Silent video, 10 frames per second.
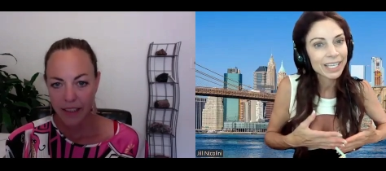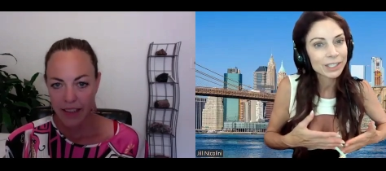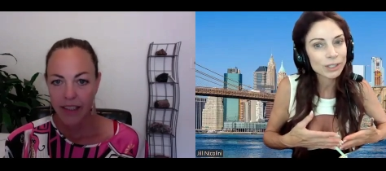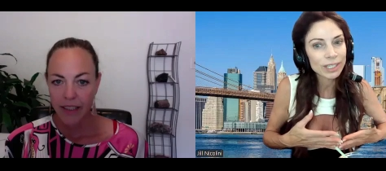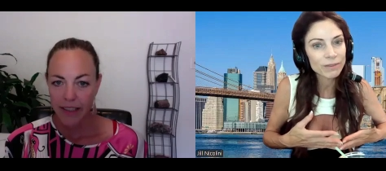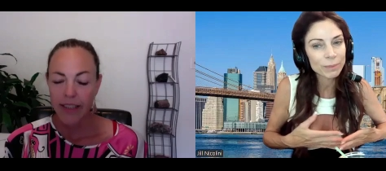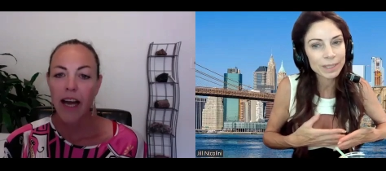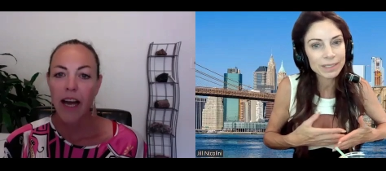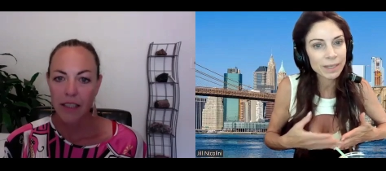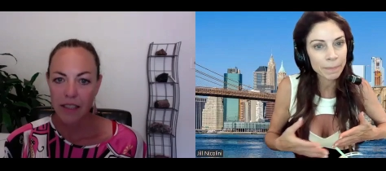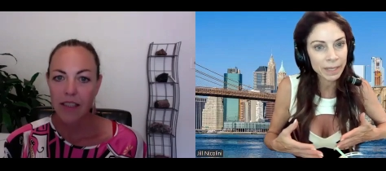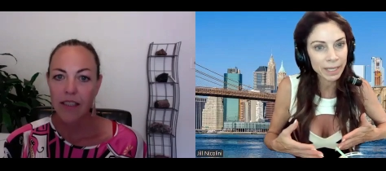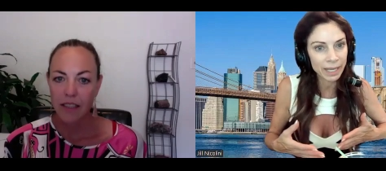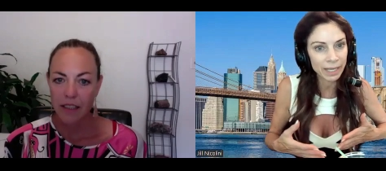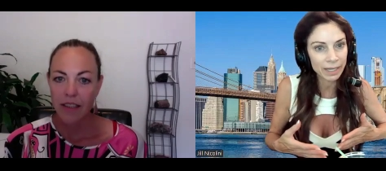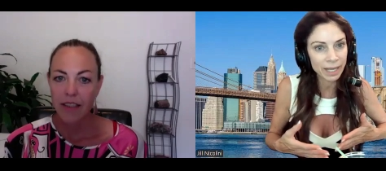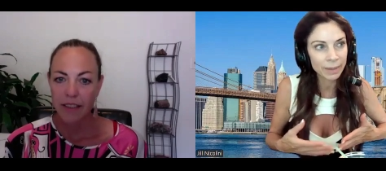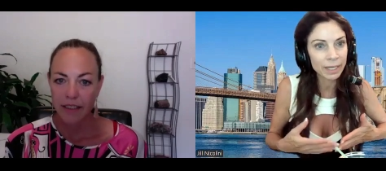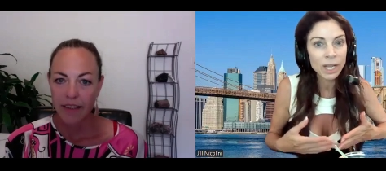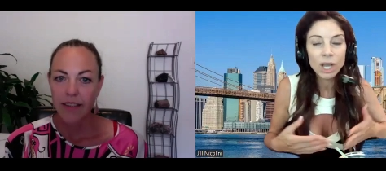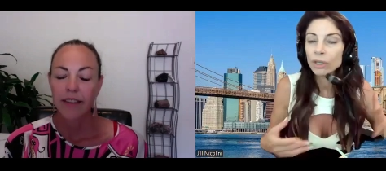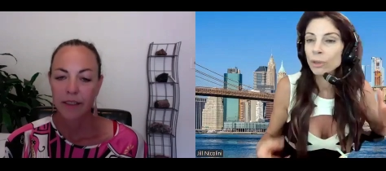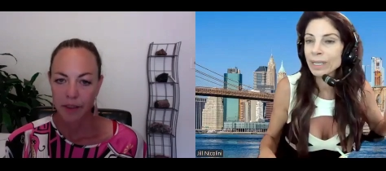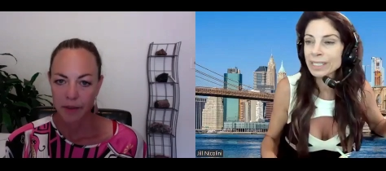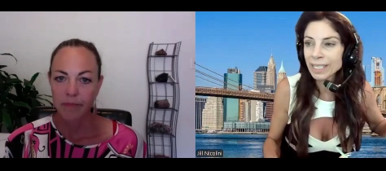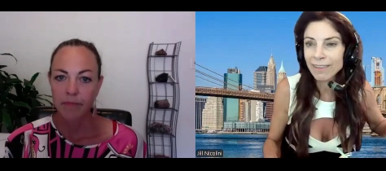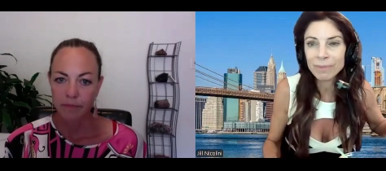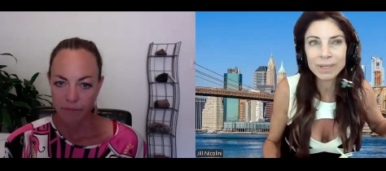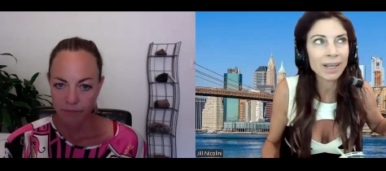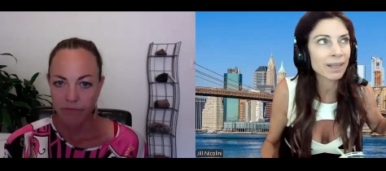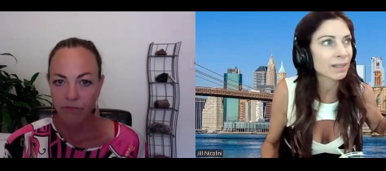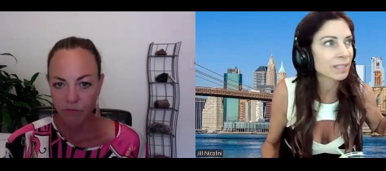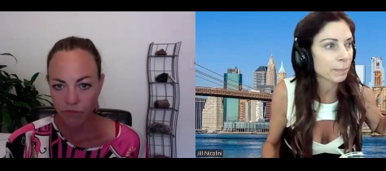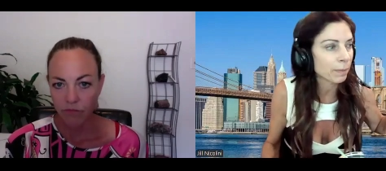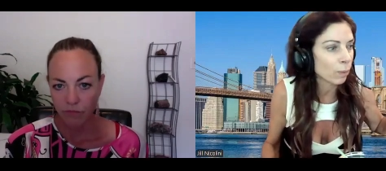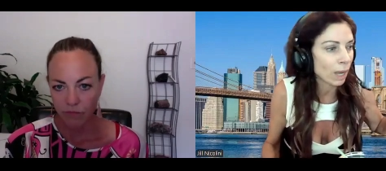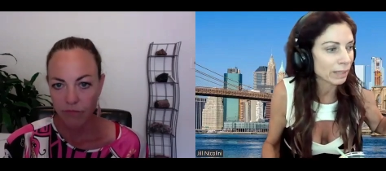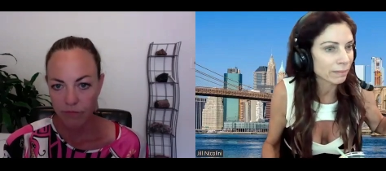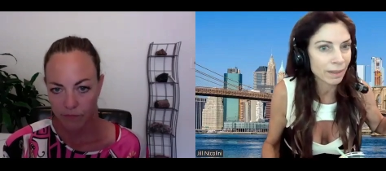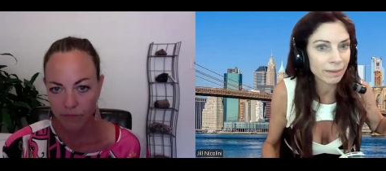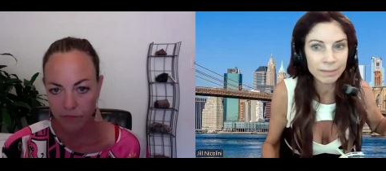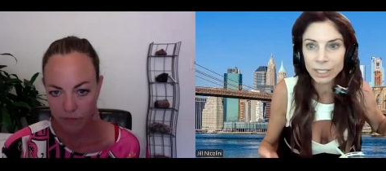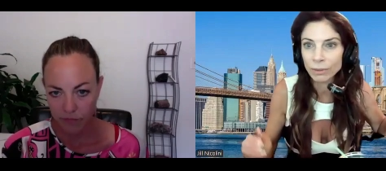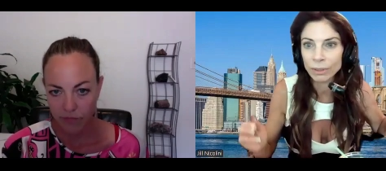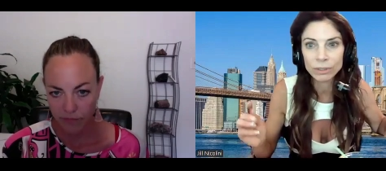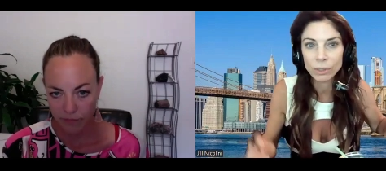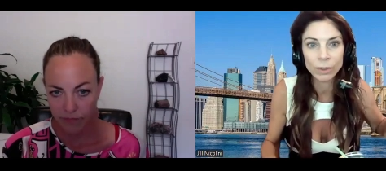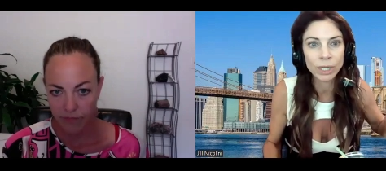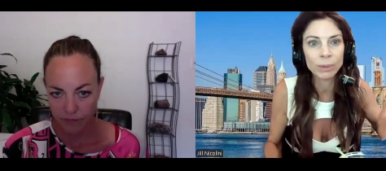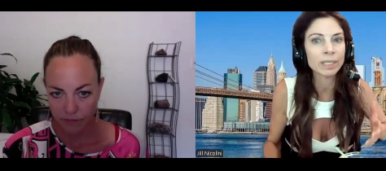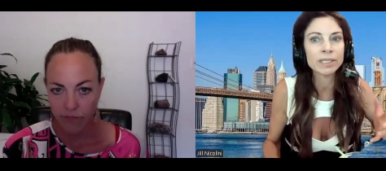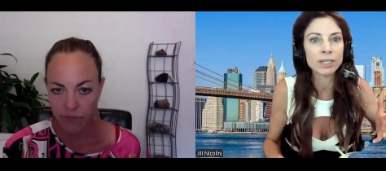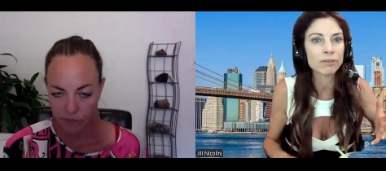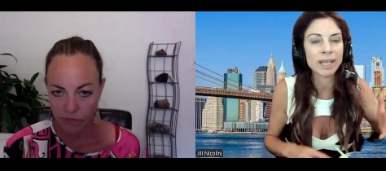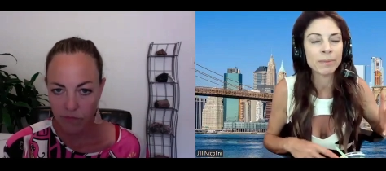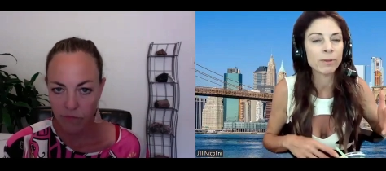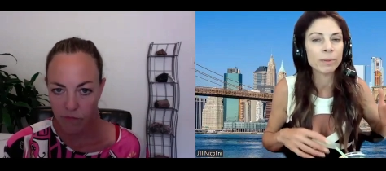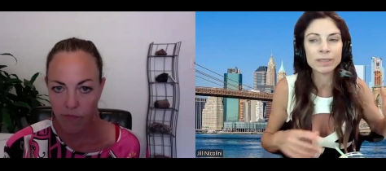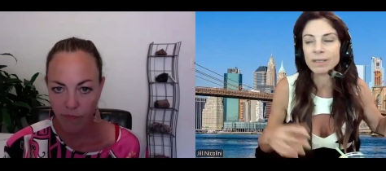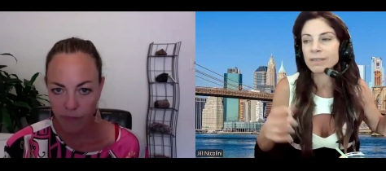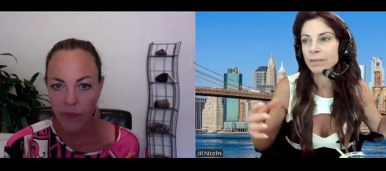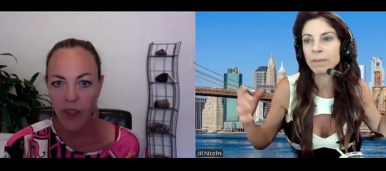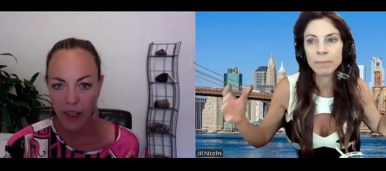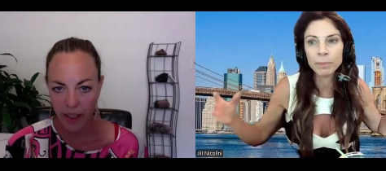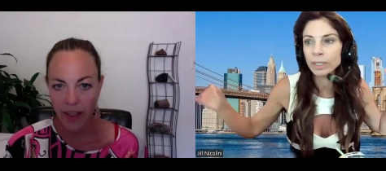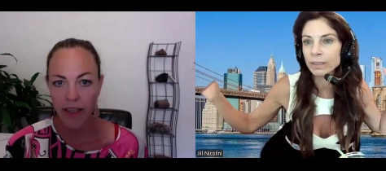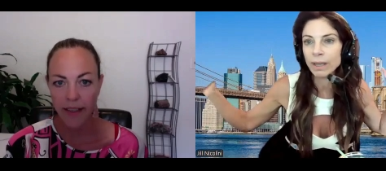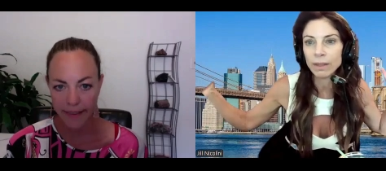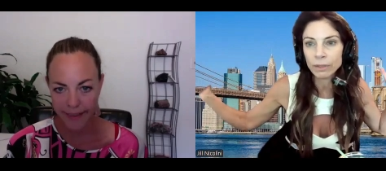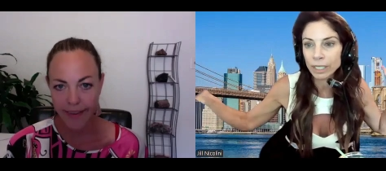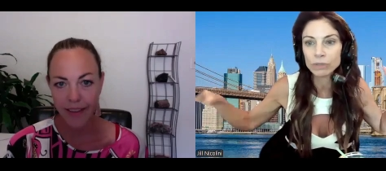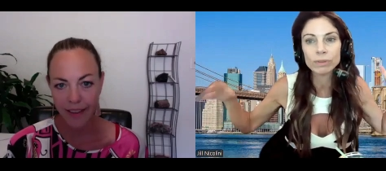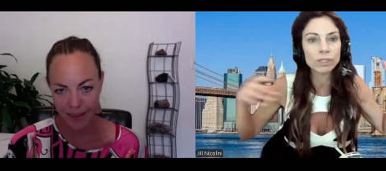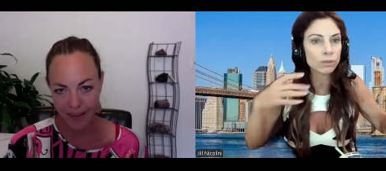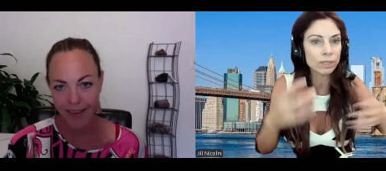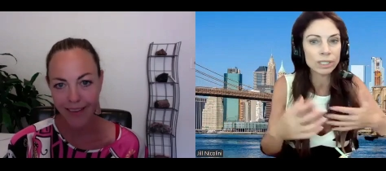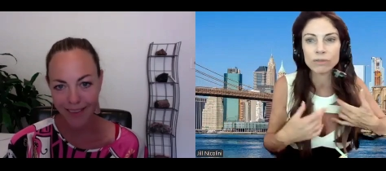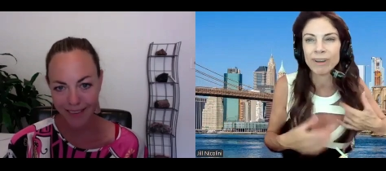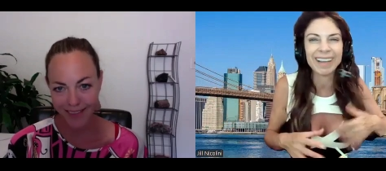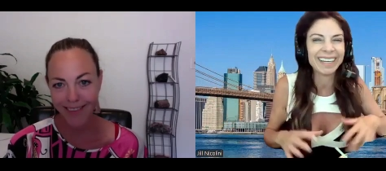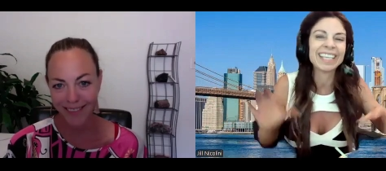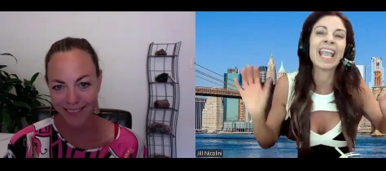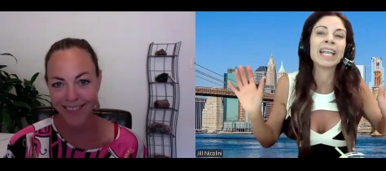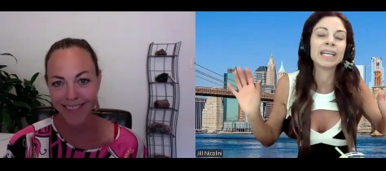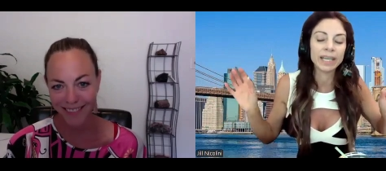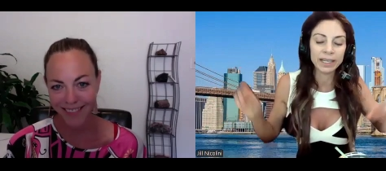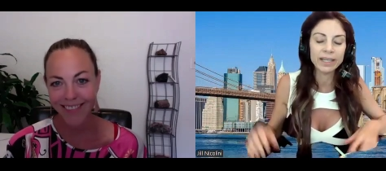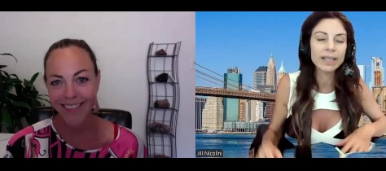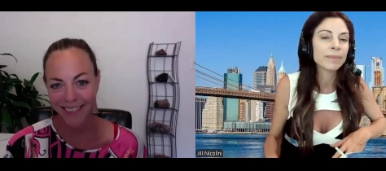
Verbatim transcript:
Speaker 1: He shouldn't even be sipping it. I mean, you know, I did give him a, a sip of wine a year or so ago at the dinner table because I said people in other countries do this, try it. He hated it.